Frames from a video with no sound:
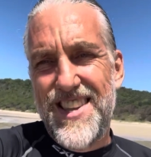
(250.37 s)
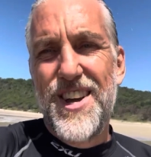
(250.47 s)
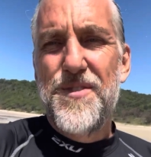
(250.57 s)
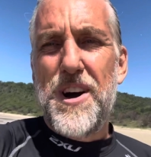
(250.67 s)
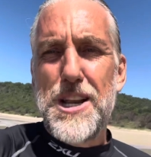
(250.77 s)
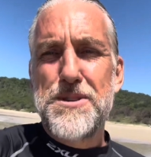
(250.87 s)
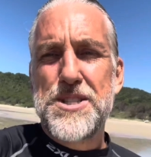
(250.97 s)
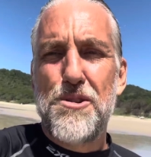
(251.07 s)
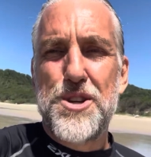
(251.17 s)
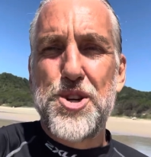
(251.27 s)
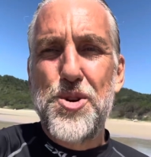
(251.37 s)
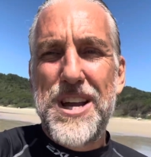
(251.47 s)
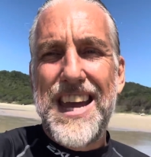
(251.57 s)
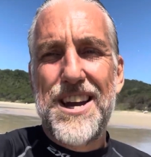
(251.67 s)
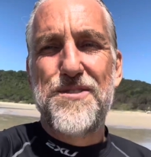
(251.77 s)
while he was still the true
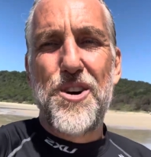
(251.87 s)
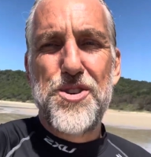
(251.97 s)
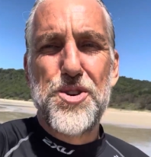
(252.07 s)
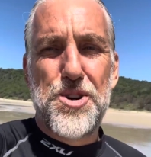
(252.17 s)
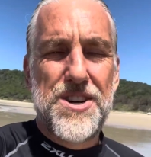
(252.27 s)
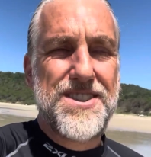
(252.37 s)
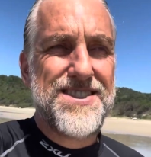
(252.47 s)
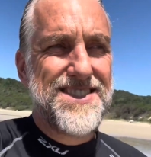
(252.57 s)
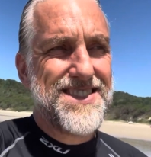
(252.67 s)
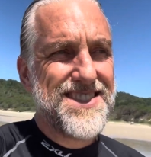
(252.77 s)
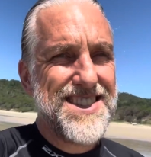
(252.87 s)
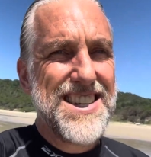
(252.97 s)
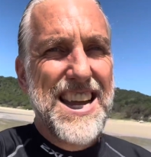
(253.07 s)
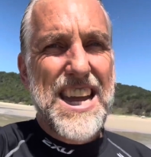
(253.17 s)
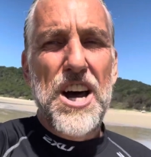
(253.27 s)
king of Gondor.
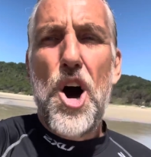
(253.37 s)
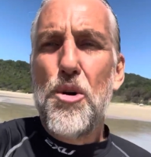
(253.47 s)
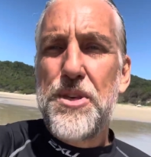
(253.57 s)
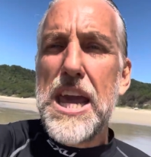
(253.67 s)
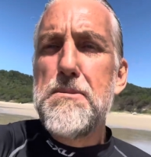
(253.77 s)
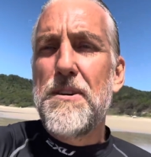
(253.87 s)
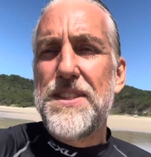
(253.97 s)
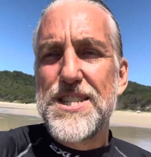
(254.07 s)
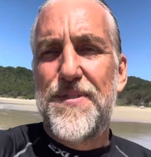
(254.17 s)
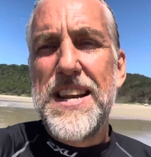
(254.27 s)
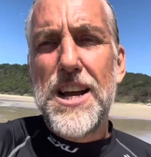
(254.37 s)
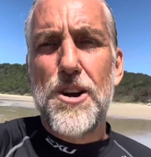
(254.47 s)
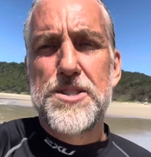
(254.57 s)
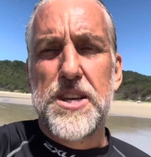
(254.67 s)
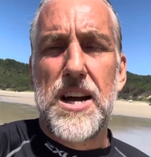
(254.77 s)
And the whole theme of these
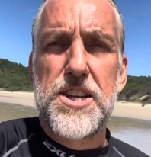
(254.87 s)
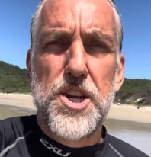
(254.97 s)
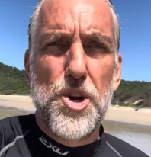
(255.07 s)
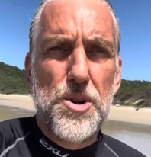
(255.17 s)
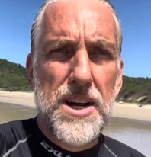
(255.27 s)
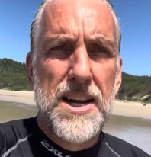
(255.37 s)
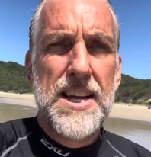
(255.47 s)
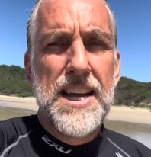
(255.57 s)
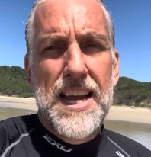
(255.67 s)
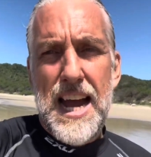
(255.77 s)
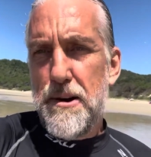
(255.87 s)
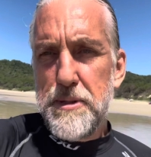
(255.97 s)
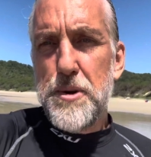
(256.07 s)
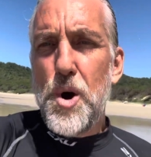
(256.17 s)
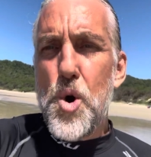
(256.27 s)
videos that I do,
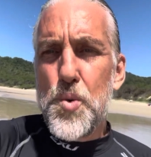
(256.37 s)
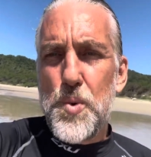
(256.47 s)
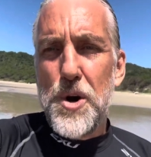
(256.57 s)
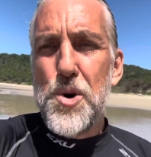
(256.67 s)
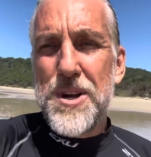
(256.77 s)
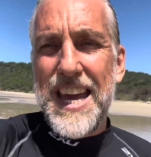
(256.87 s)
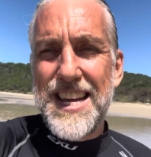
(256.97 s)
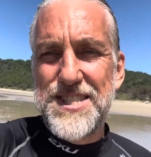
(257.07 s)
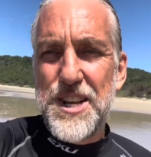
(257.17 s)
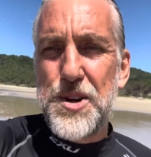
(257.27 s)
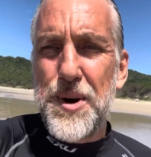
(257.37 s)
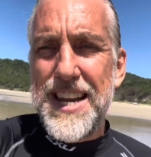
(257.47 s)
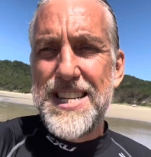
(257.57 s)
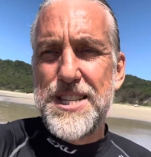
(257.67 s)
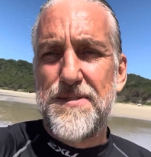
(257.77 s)
we're all kings and
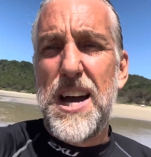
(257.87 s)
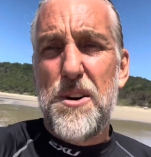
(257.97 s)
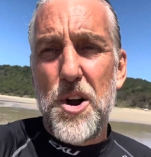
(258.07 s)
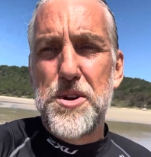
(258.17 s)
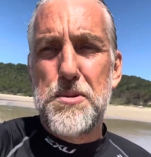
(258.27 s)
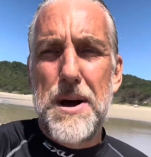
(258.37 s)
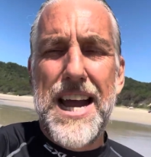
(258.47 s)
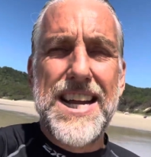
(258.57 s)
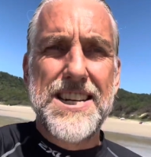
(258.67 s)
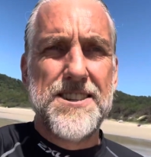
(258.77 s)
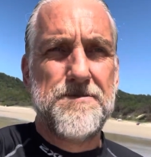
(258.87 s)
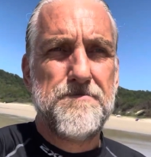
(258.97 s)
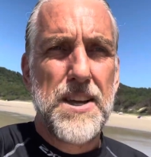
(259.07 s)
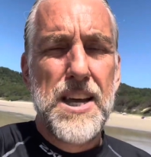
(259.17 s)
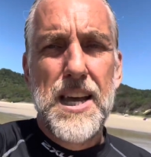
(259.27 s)
queens of our own domain.
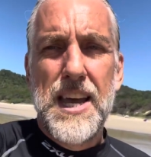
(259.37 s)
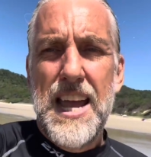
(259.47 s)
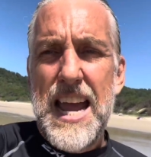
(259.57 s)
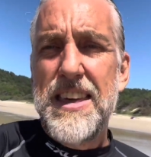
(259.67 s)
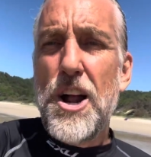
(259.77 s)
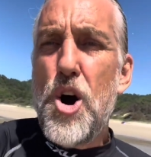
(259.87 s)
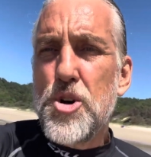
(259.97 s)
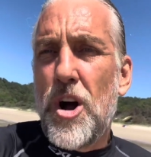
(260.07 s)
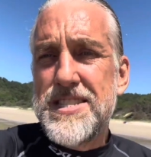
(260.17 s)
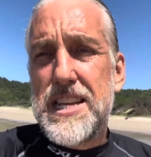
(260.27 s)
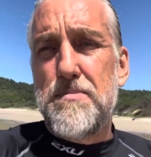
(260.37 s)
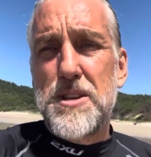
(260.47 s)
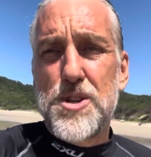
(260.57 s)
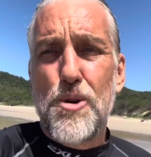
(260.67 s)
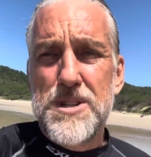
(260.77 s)
And that whole concept is
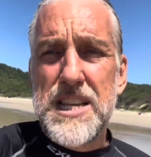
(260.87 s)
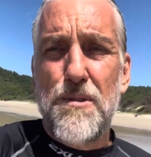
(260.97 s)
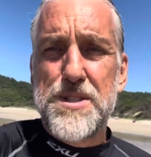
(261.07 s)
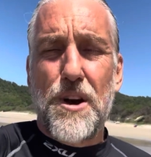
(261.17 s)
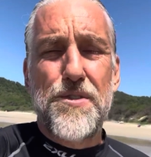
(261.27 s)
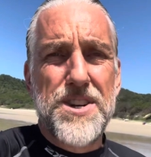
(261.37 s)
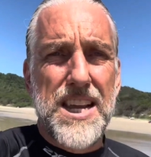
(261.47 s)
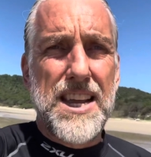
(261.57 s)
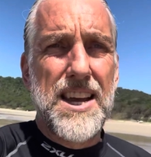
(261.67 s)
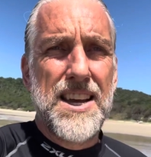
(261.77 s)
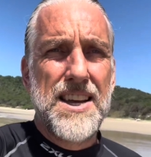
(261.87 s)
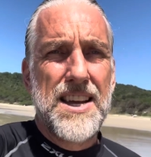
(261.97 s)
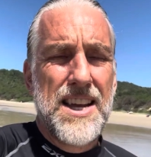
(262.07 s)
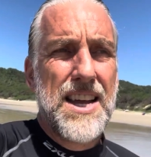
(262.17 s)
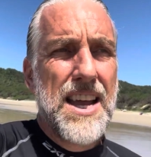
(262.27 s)
called self-sovereignty.
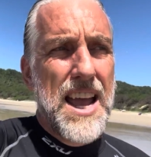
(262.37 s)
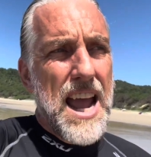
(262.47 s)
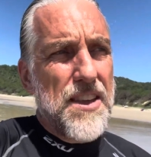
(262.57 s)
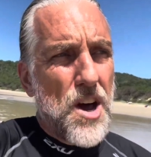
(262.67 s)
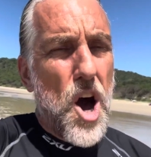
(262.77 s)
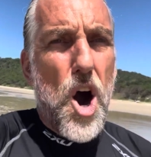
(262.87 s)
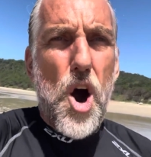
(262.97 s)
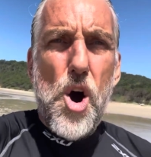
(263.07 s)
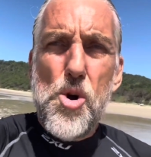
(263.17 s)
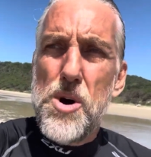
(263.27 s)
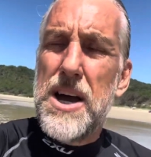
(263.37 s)
And the whole